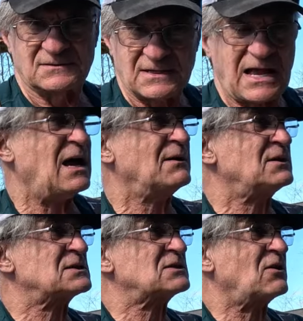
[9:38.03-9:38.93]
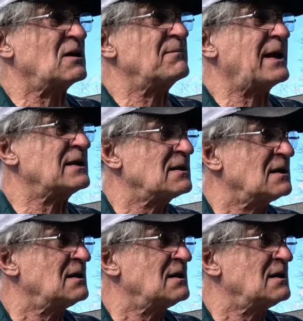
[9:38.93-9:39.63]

I'm going to start up my